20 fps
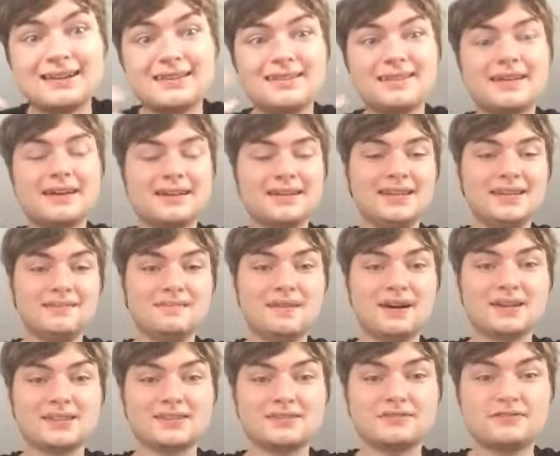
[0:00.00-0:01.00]
and that he
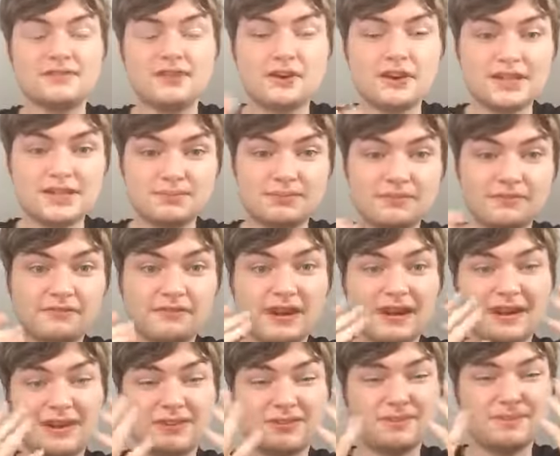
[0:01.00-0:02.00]
must fight. But
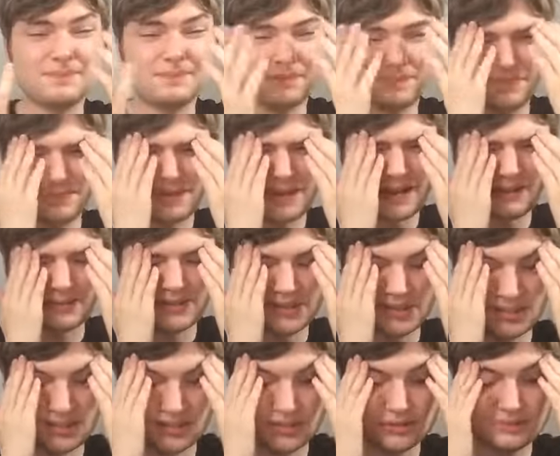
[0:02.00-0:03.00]
Théoden very
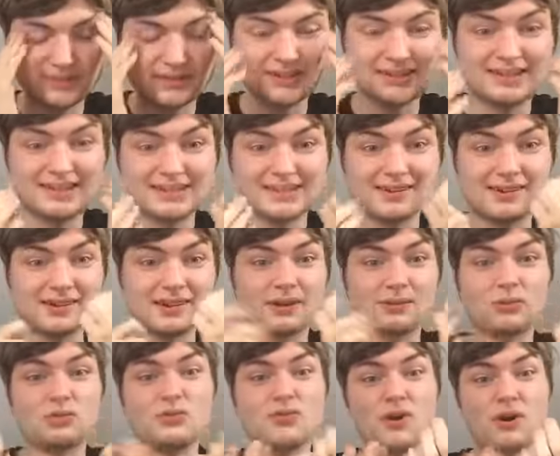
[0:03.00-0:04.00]
stupidly is like, "I
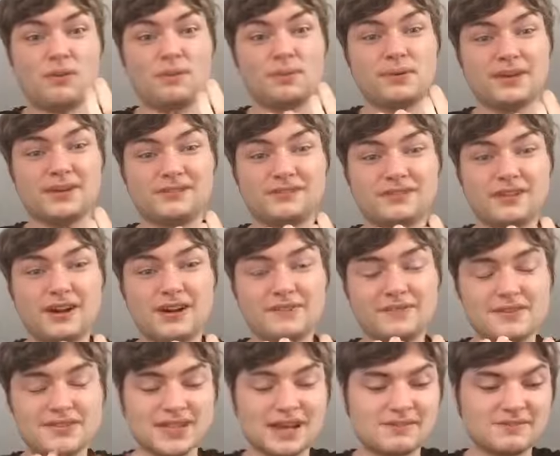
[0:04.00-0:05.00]
will not bring
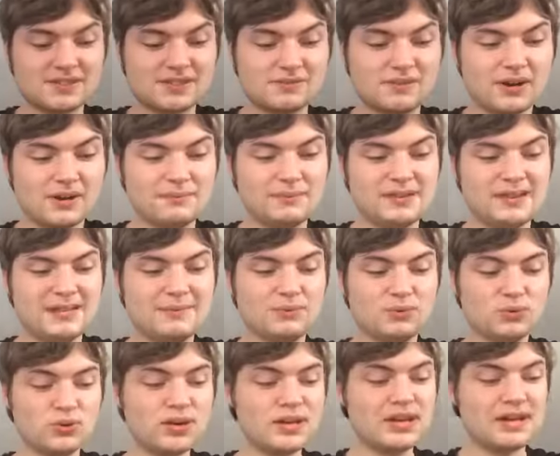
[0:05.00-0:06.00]
further death to my
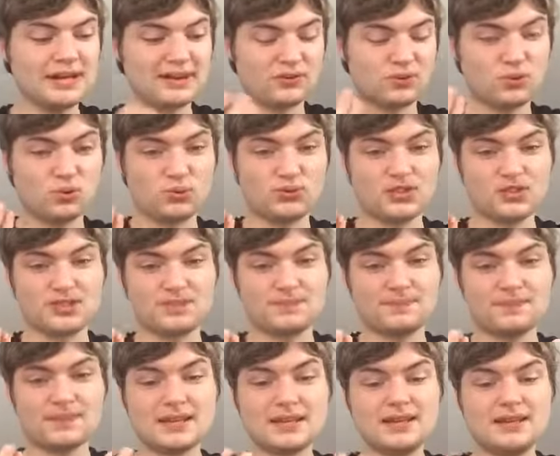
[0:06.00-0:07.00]
people," and orders
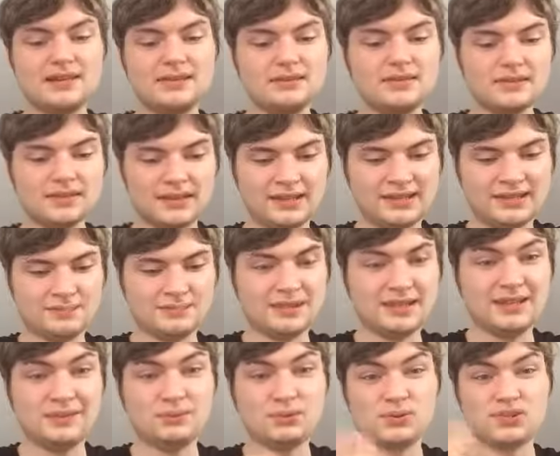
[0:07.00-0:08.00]
his
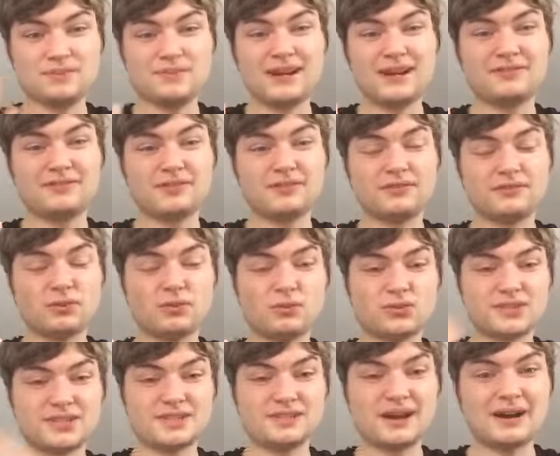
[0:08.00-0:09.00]
people to make for the
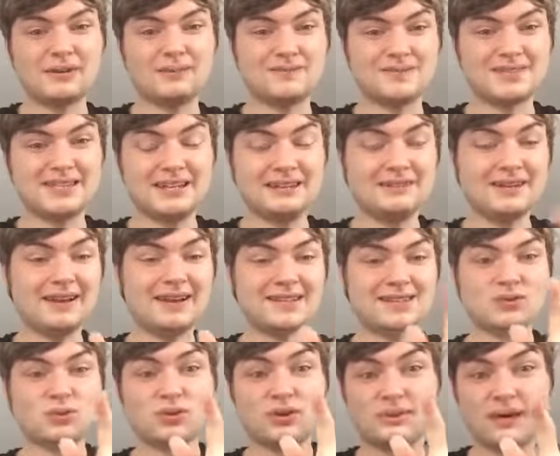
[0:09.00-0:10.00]
fortress of Helm's Deep. Now let's
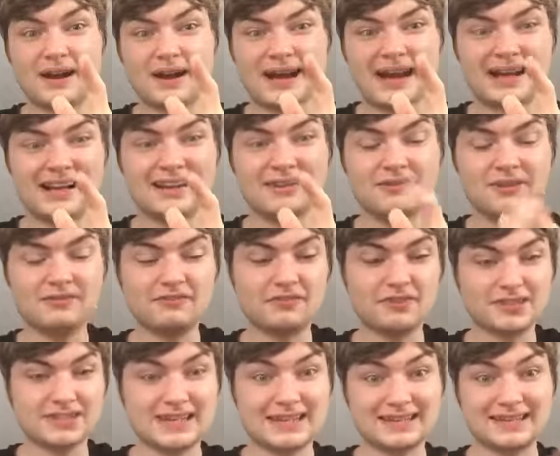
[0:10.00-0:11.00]
talk about Eowyn
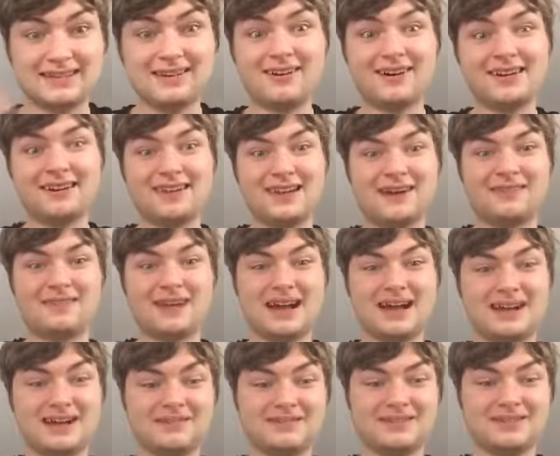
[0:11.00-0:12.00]
for a second. I love
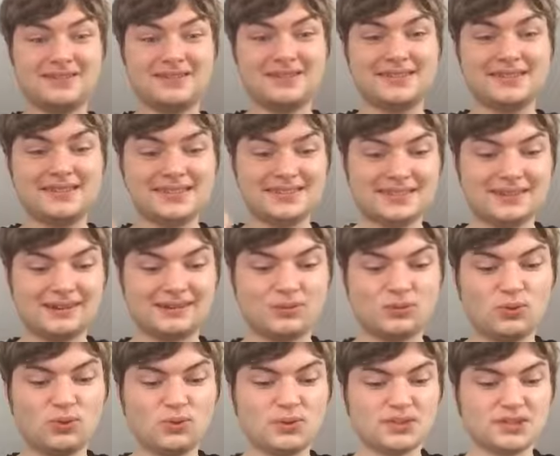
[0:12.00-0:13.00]
Eowyn. She's so
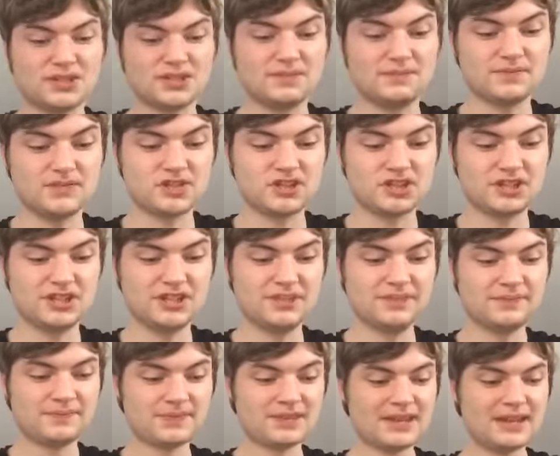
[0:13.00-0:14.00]
awesome.
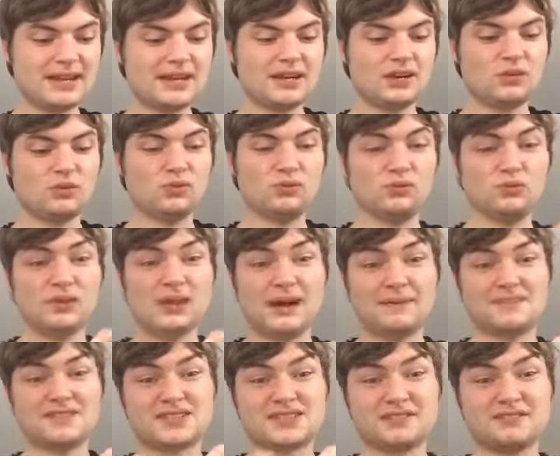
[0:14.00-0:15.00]
She
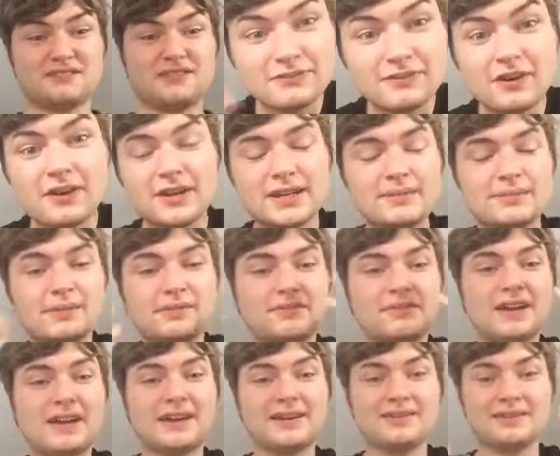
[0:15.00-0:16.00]
loves to fight, but
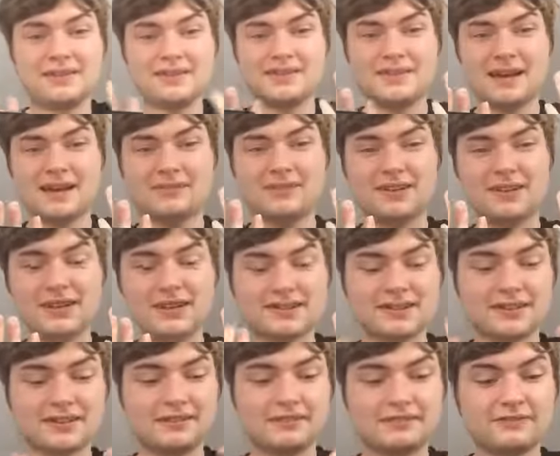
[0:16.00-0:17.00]
Théoden never
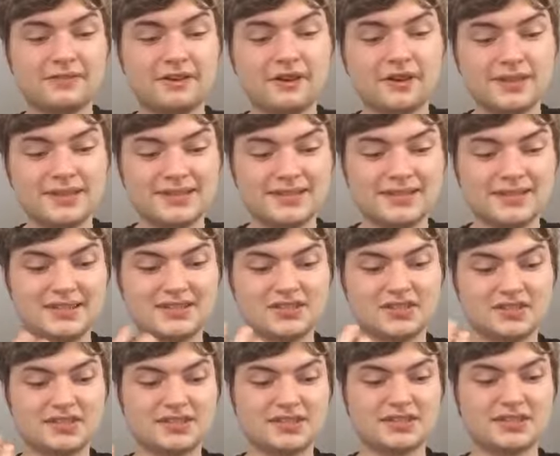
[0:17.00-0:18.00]
lets her fight. He
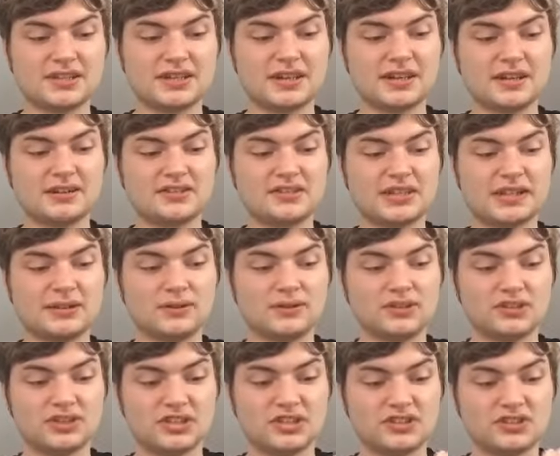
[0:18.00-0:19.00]
just
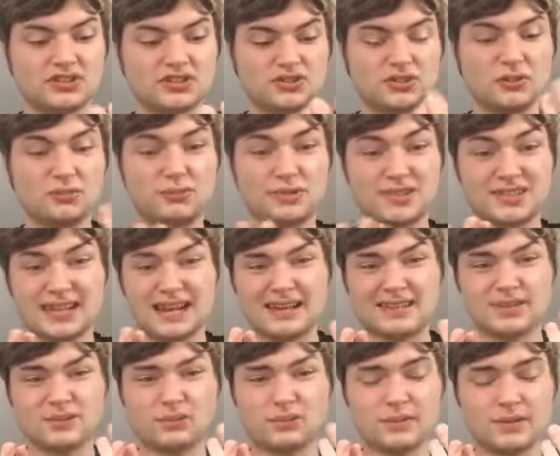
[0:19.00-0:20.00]
tells her to
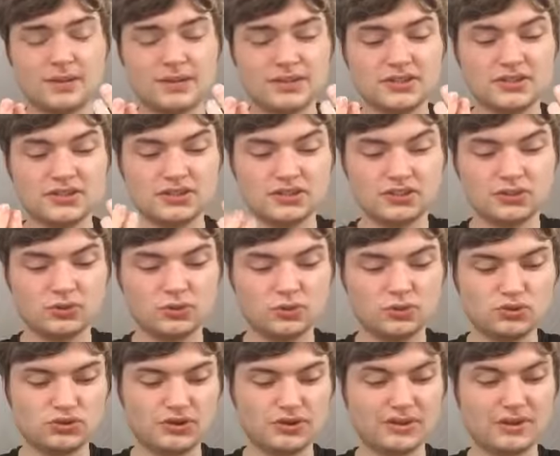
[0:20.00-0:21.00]
protect the women and
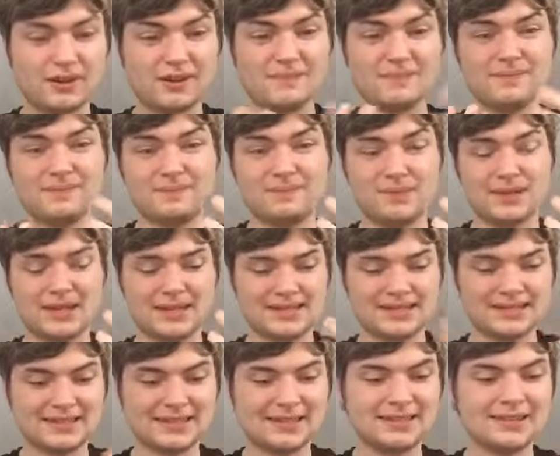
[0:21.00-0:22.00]
children. I
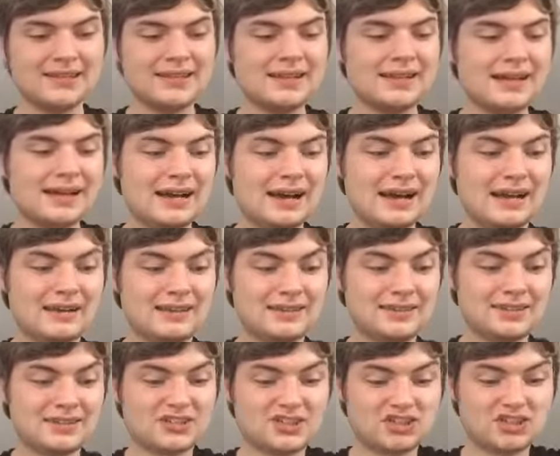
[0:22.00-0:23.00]
bless her.
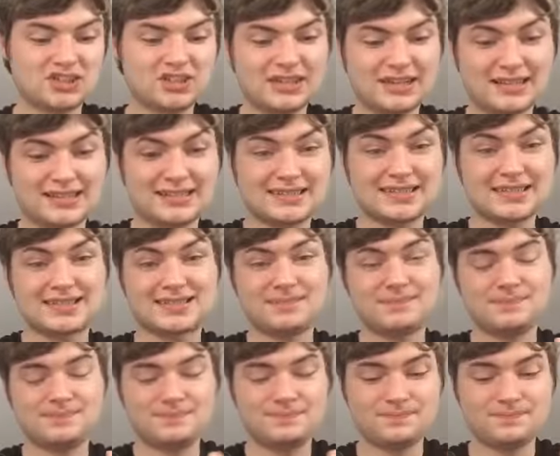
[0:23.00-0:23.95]
And she has this